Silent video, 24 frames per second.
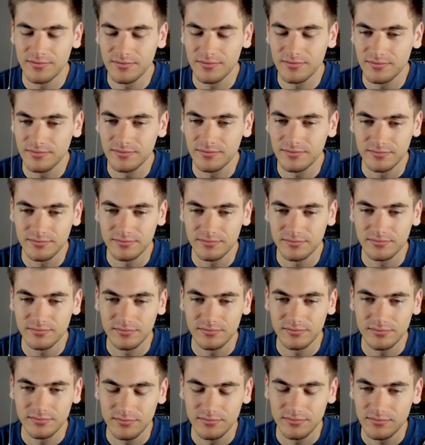
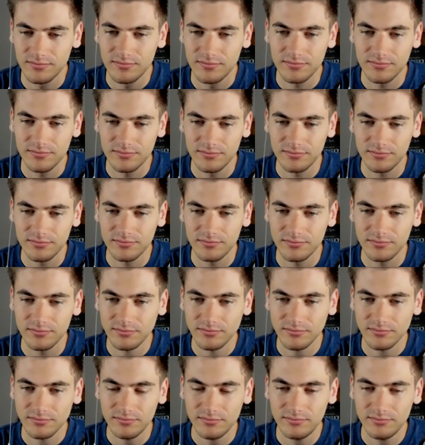
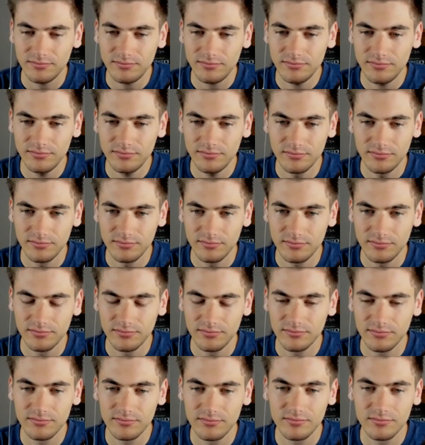
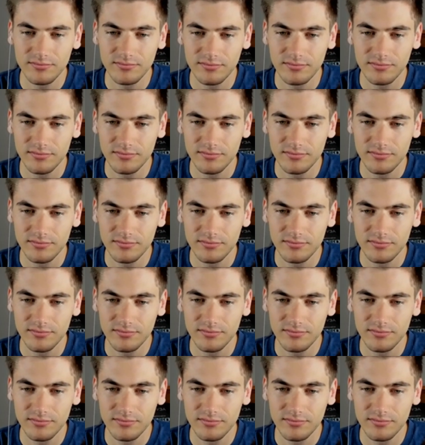This person isn't speaking.